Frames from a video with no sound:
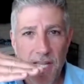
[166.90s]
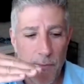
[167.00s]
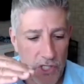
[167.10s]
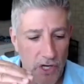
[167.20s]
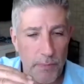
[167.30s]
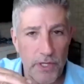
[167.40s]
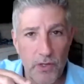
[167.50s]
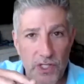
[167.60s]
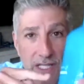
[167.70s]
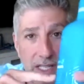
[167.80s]
and we start
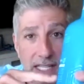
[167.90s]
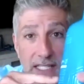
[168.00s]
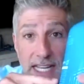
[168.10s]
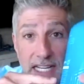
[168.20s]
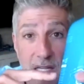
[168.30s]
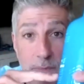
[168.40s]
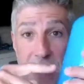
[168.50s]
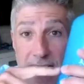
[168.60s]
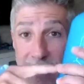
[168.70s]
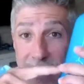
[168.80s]
producing less
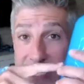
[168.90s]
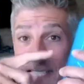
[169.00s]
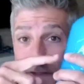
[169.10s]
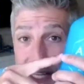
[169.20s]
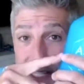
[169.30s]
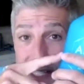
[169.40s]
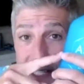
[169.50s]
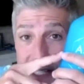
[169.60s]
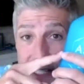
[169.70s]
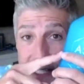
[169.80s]
ATP and less of
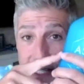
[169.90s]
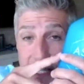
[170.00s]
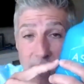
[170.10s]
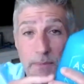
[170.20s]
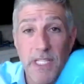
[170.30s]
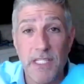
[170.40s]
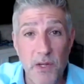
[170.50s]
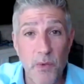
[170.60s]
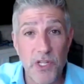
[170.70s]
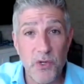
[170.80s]
this. I'm
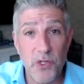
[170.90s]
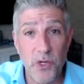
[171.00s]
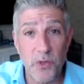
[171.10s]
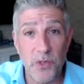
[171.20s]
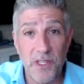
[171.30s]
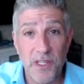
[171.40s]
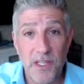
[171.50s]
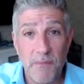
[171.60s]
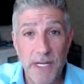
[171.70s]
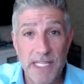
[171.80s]
61 years old.
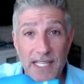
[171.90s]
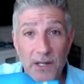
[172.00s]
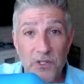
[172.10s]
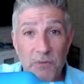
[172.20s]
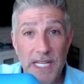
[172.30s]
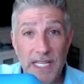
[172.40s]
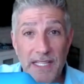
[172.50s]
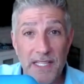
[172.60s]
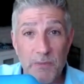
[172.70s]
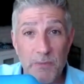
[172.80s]
My cells are
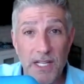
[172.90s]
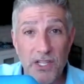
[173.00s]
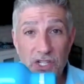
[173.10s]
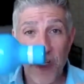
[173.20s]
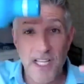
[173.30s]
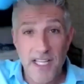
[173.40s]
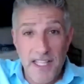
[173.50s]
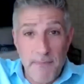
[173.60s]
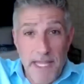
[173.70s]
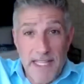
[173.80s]
making this much.
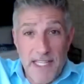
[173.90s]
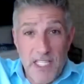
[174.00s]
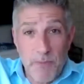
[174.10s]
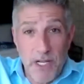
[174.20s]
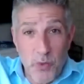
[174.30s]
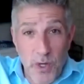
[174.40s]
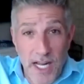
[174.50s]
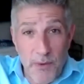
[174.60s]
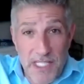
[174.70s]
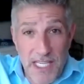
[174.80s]
They made this much when
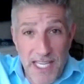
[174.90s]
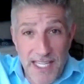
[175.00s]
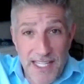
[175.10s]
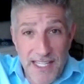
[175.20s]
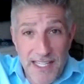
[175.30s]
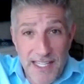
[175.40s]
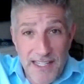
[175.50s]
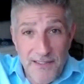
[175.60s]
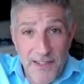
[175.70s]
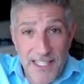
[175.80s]
I was a kid,
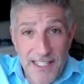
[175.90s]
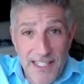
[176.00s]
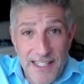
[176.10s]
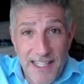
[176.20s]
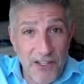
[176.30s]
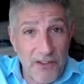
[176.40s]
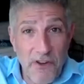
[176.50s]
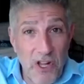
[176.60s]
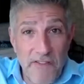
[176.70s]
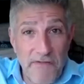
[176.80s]
right? I could
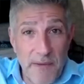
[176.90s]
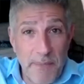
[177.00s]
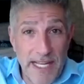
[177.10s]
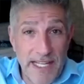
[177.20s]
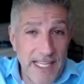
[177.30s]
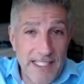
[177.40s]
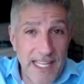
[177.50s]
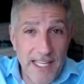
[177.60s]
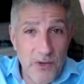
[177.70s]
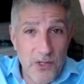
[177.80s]
fall off my bike next
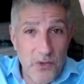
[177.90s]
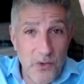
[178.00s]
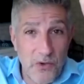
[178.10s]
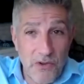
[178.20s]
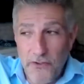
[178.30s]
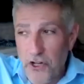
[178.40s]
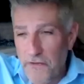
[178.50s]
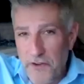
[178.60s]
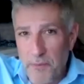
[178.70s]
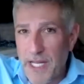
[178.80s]
day, go to school. Fall
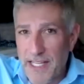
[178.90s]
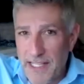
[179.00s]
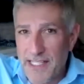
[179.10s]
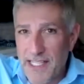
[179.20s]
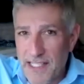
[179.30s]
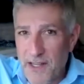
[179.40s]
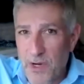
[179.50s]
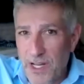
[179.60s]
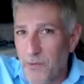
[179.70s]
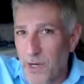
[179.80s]
off your bike at
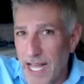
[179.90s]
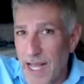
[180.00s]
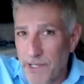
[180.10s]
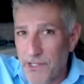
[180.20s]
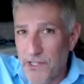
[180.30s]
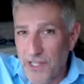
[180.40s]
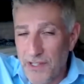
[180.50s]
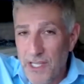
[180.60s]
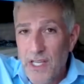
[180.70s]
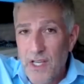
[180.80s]
61, what happens to you?
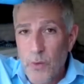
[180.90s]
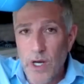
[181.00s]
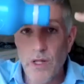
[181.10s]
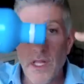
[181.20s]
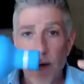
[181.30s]
Well,